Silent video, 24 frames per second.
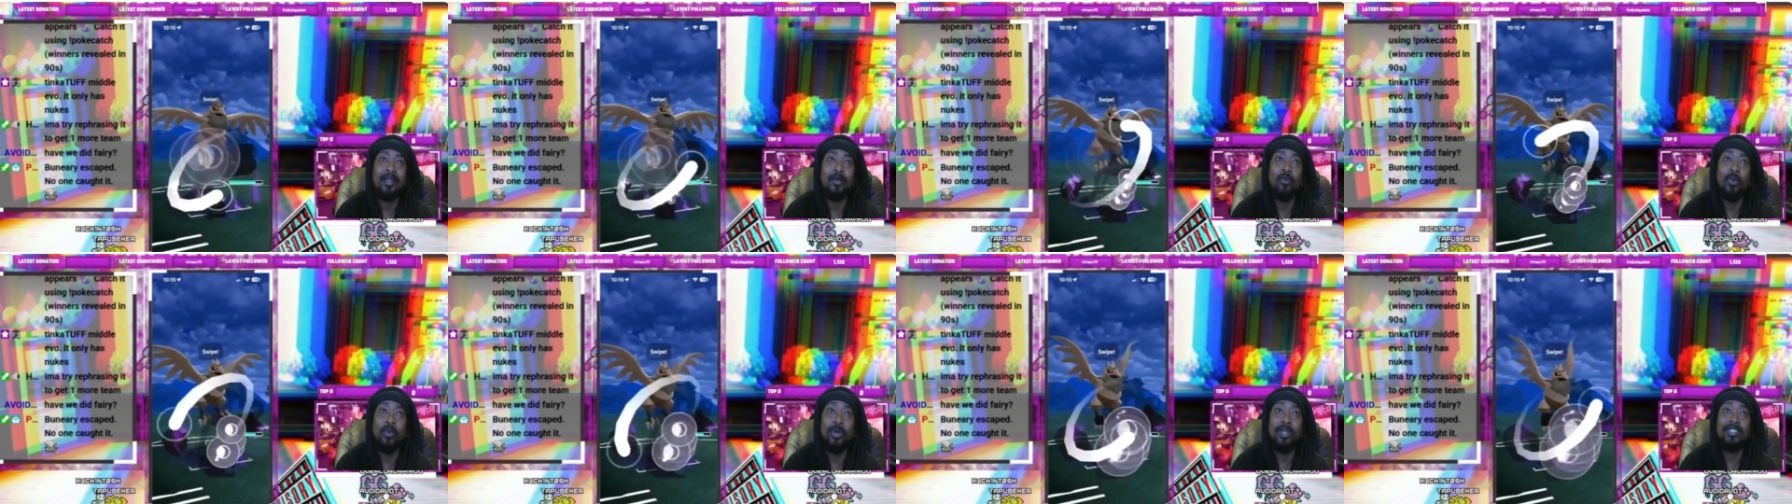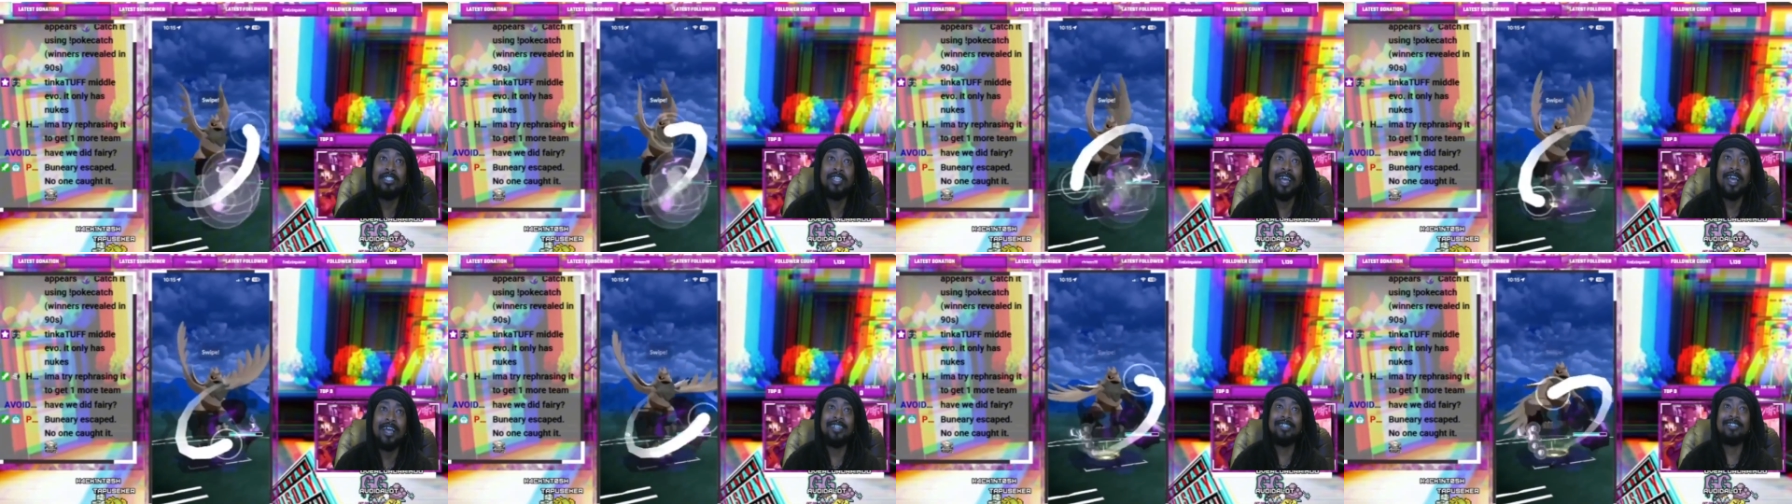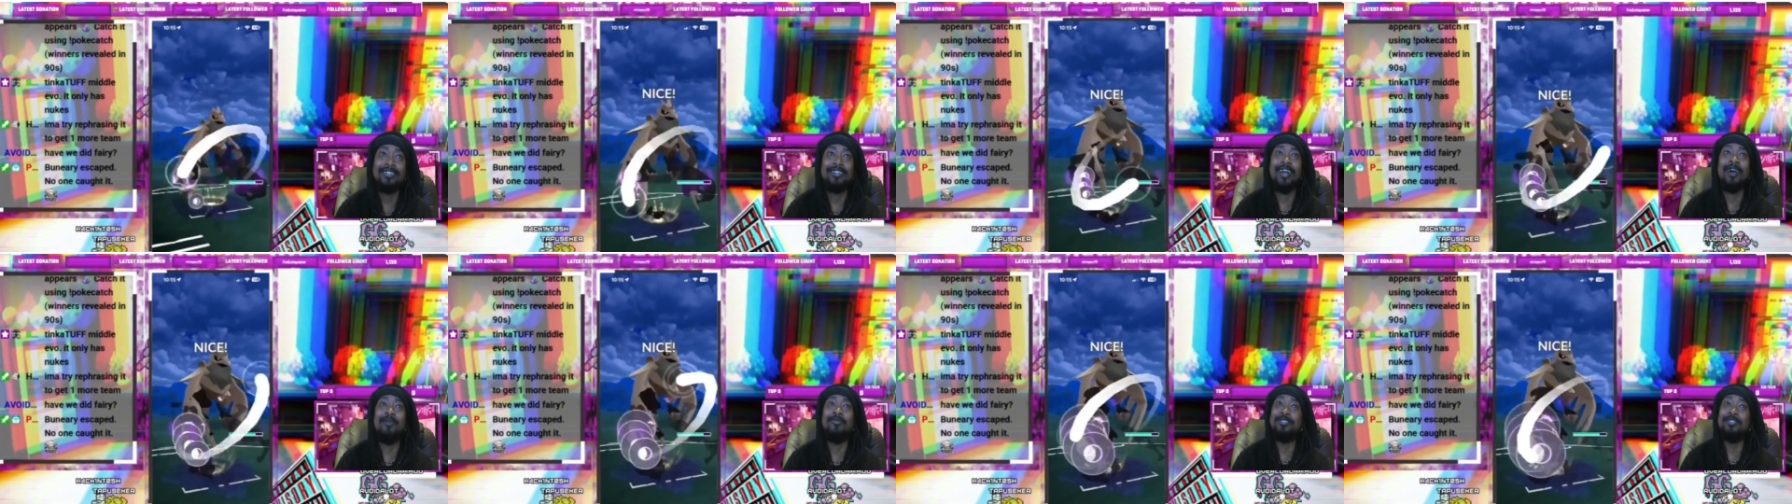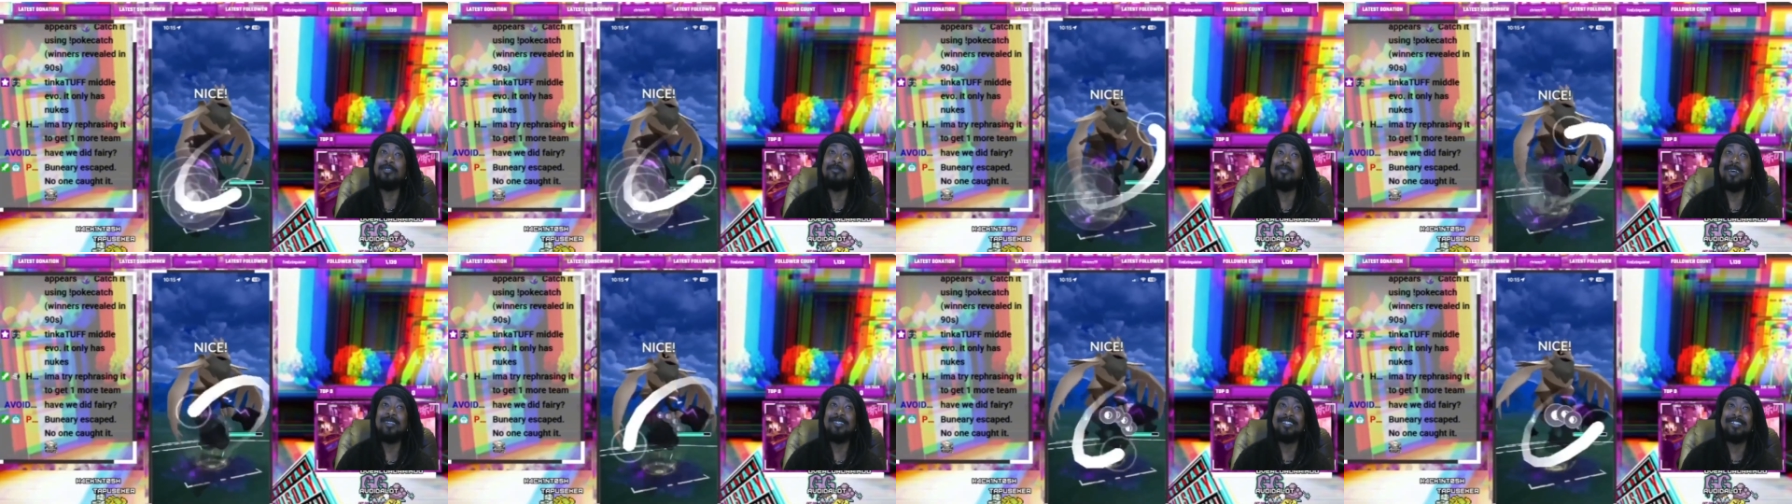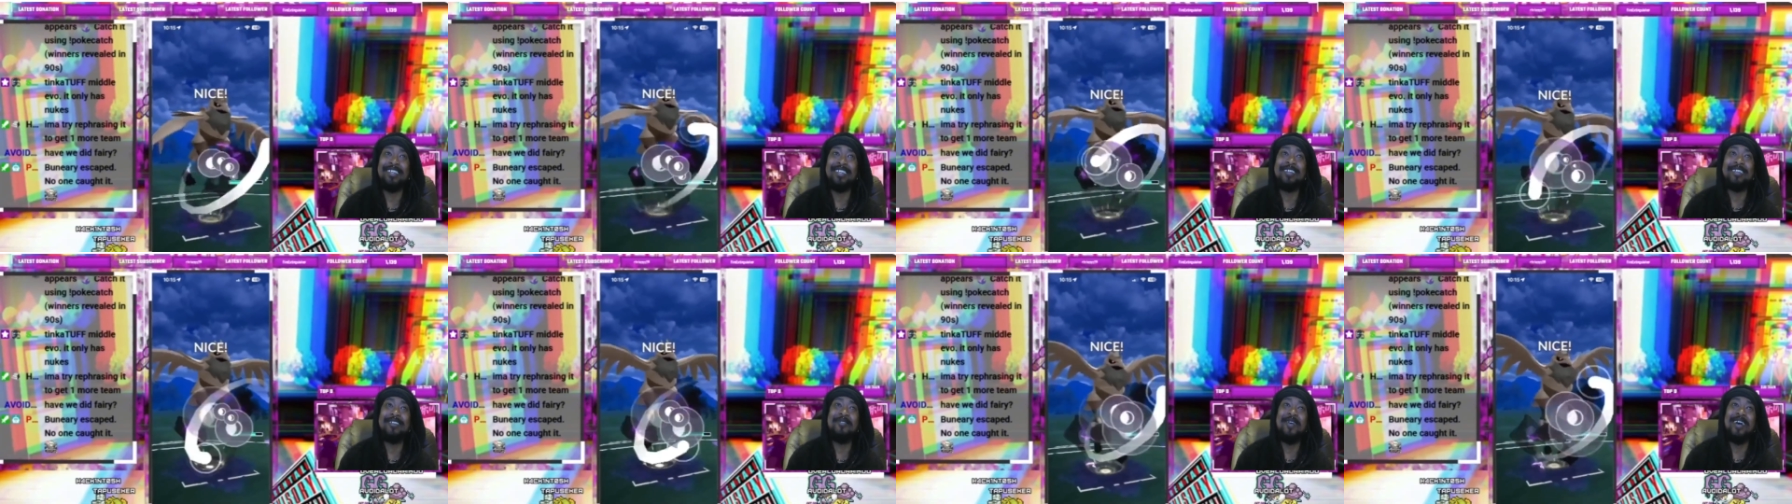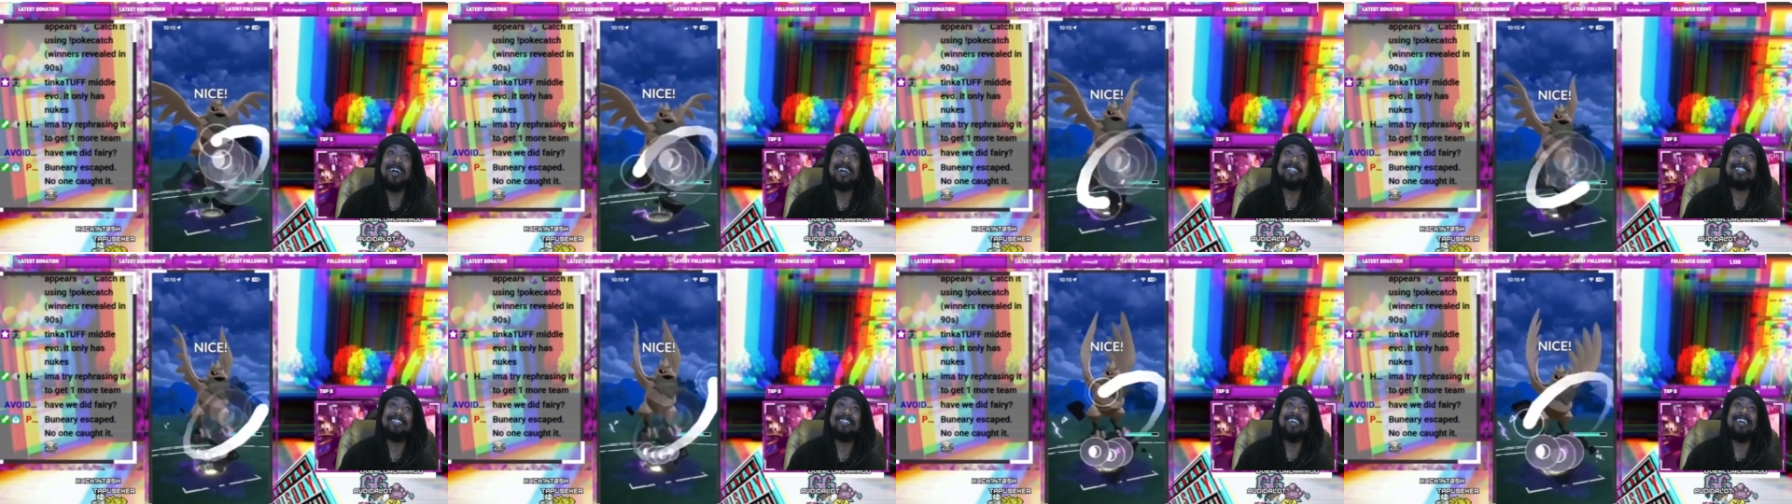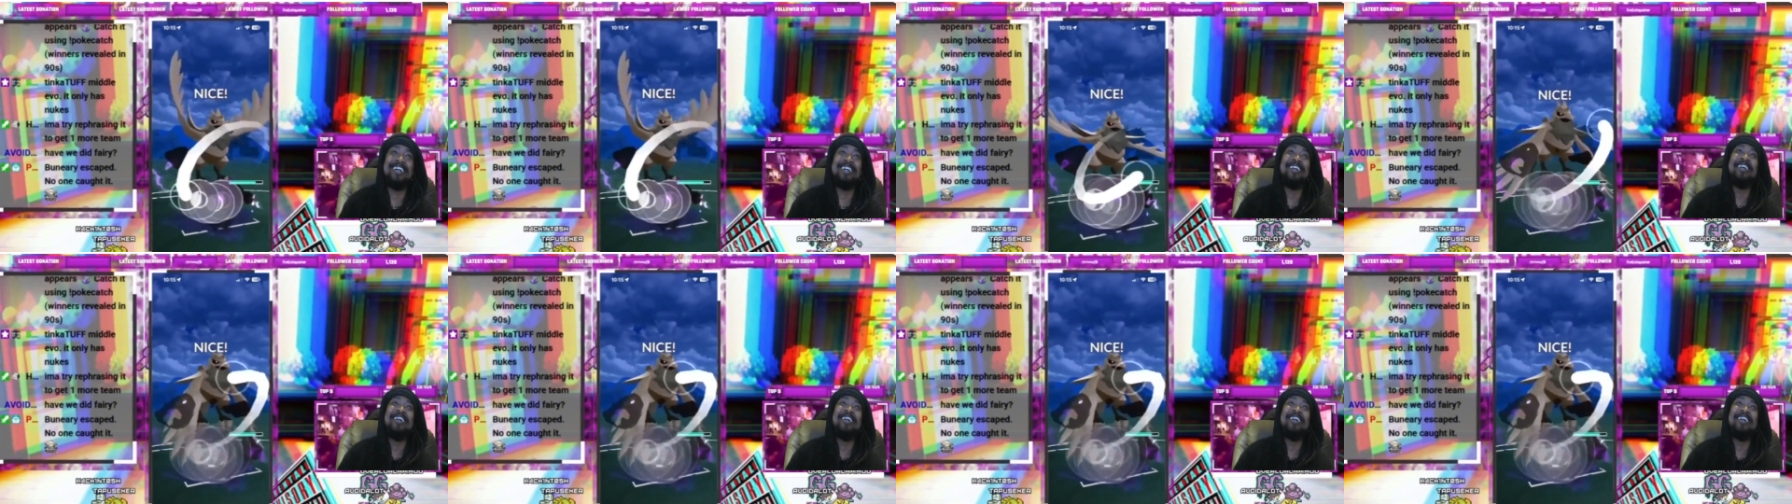Wishcash. I was about to say Quagsire.